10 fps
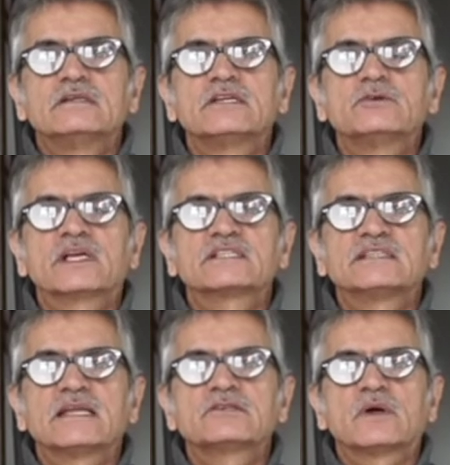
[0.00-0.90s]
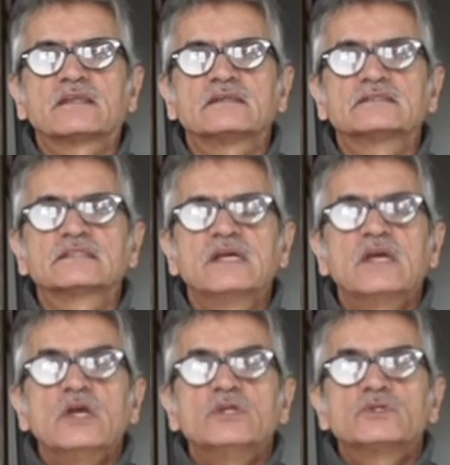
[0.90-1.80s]
that you extend to others
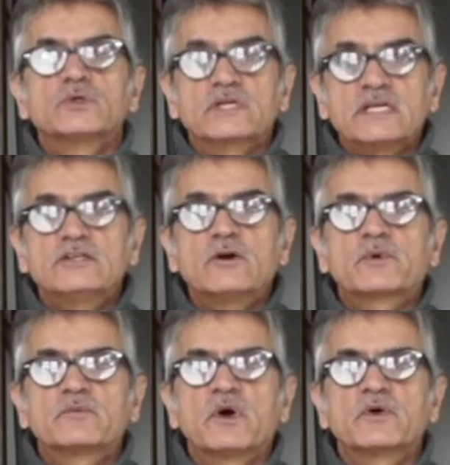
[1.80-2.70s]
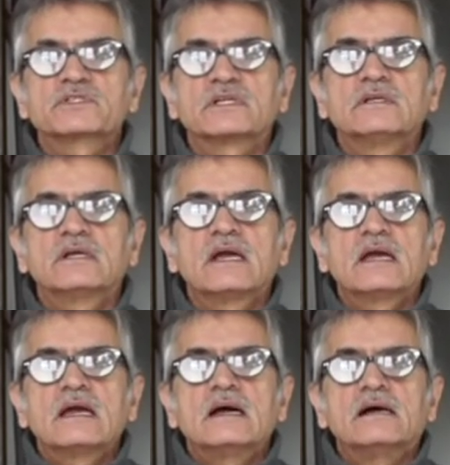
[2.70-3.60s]
to read your proposal
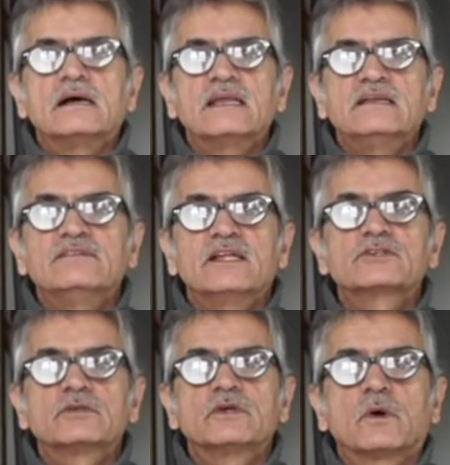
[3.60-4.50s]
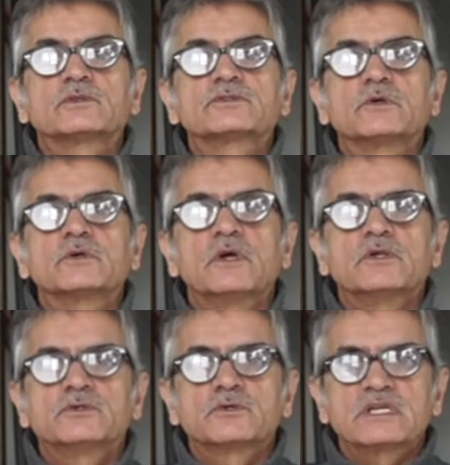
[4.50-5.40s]
and eventually also
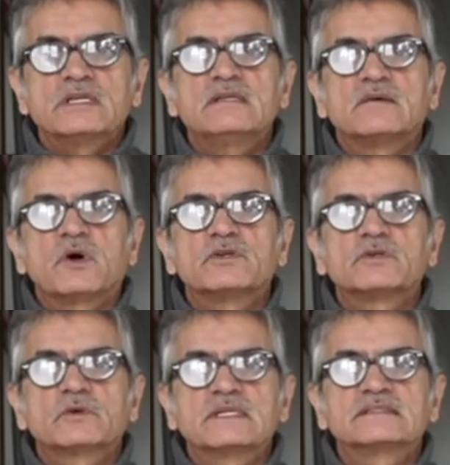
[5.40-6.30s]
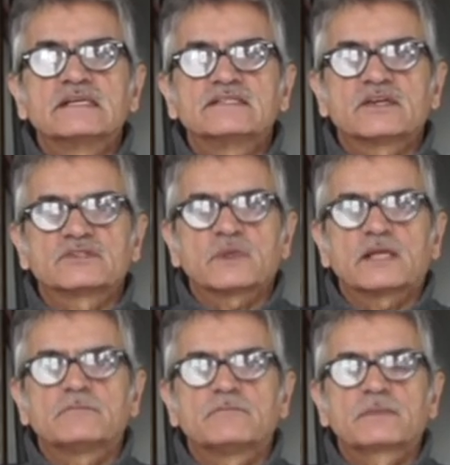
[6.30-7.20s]
to read about your research as well.